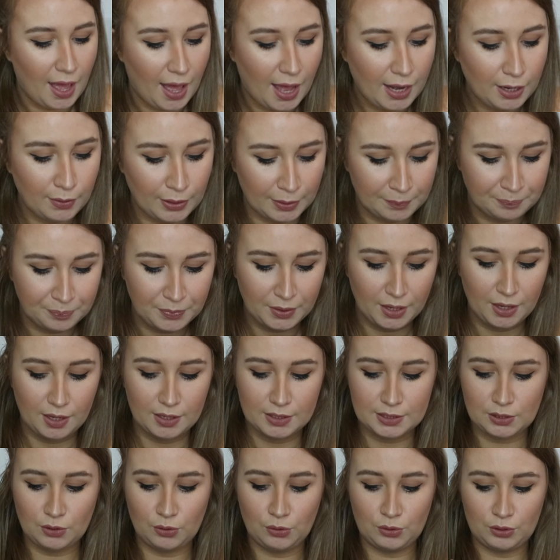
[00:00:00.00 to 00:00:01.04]
Anyway,
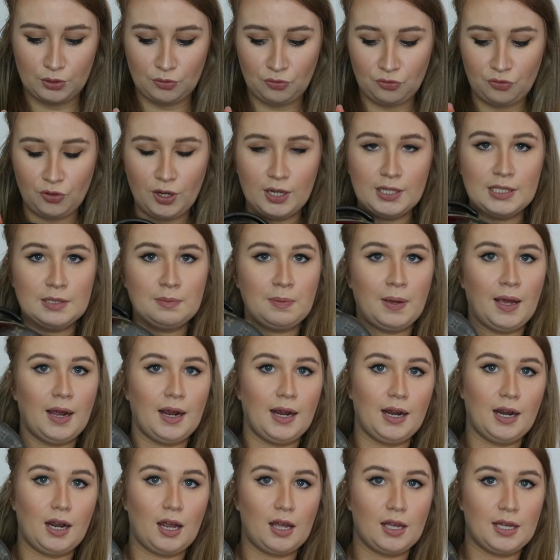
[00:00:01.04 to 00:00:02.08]
so the first
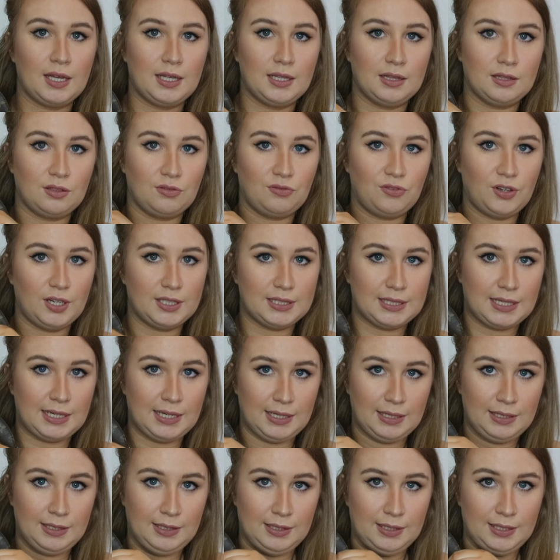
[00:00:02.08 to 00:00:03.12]
part in the first
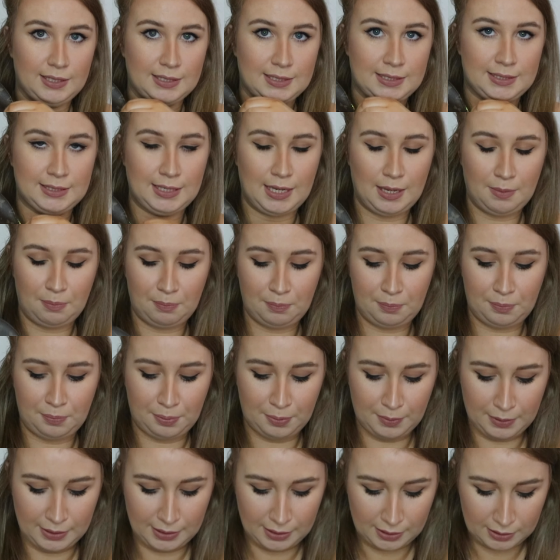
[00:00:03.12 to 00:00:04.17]
little zip,
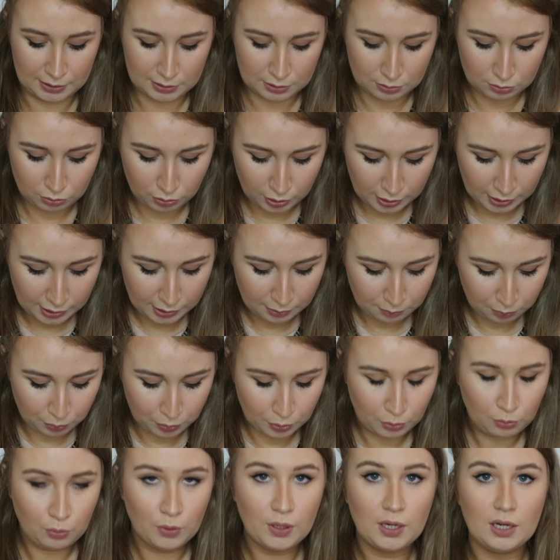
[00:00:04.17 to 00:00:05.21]
it is great.
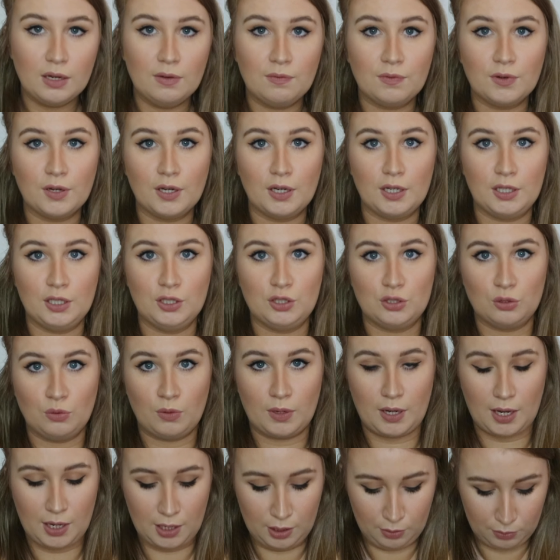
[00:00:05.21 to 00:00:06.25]
Put whatever you don't
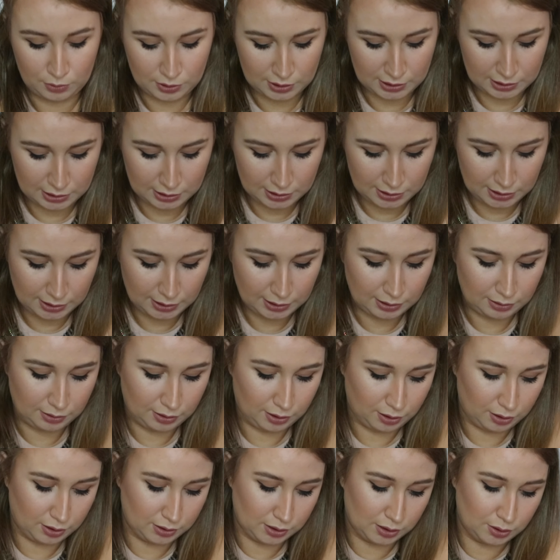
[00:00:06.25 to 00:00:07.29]
want anyone to steal in
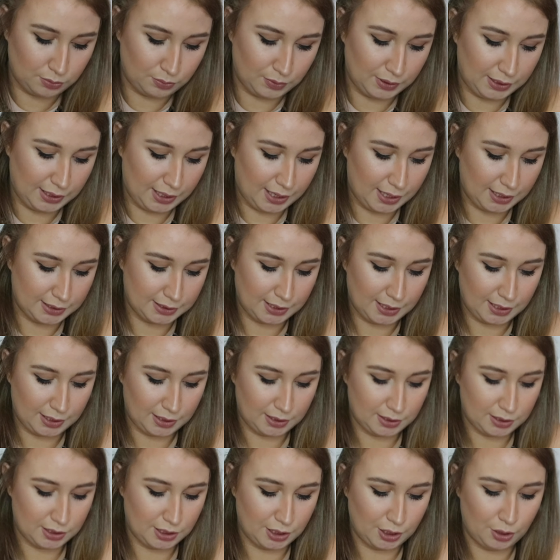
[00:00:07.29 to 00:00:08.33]
there because it's really hard to get
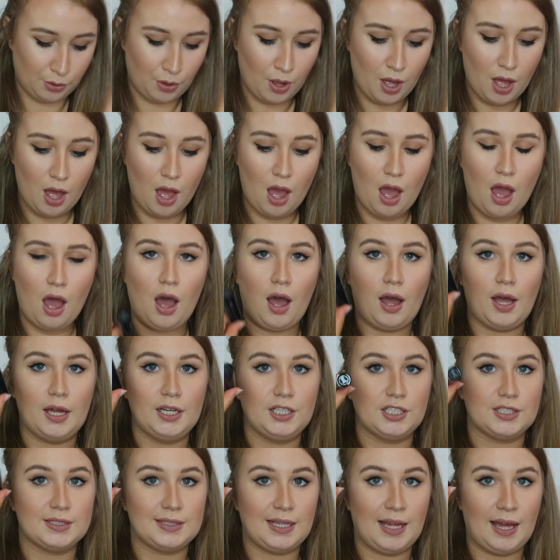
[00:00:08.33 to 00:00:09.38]
into. I
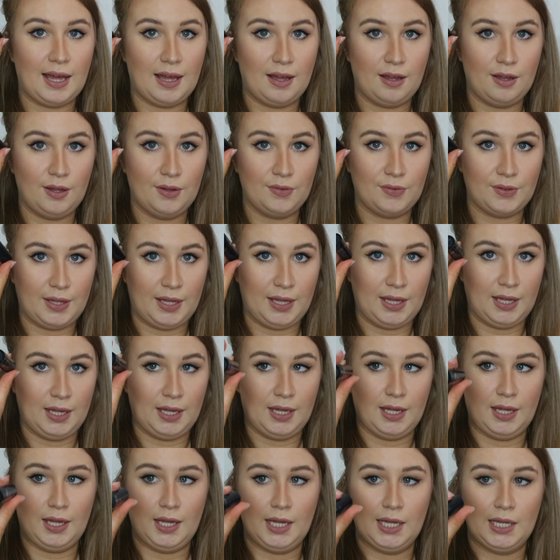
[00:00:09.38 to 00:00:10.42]
just have
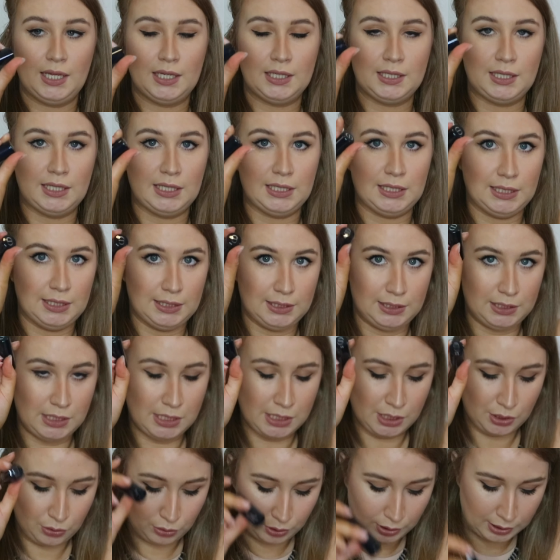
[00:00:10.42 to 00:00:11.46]
a little
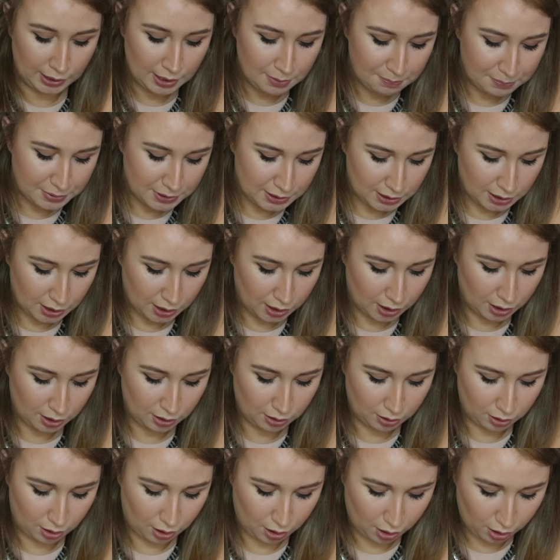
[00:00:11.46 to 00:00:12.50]
Dior lipstick in
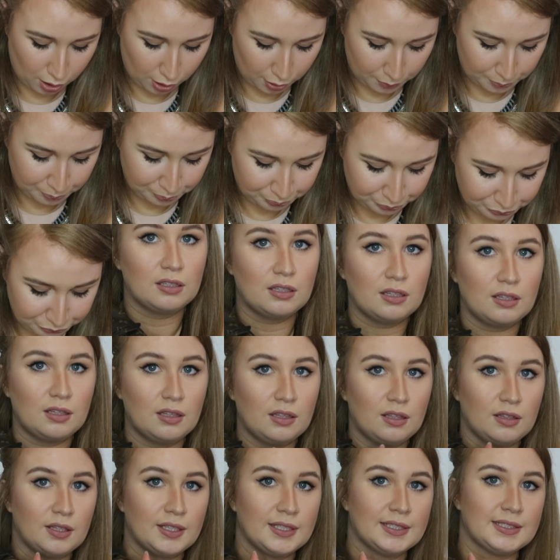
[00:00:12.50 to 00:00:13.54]
there.
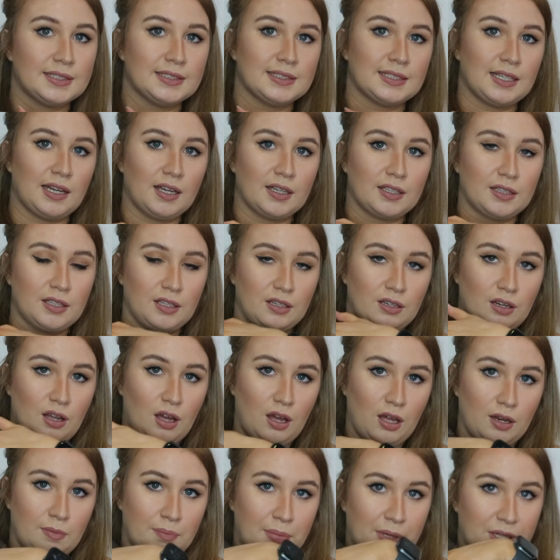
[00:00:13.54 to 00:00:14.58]
This is like the
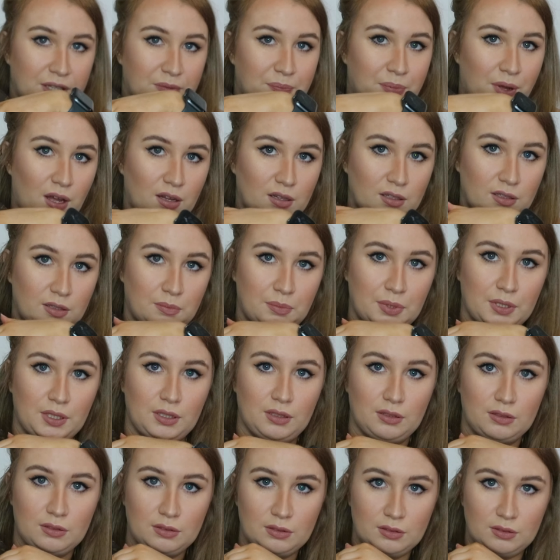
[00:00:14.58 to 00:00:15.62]

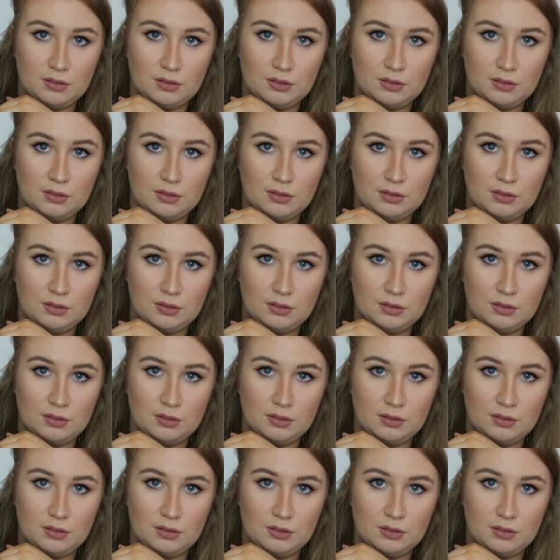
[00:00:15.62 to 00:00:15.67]
non-pickpocketable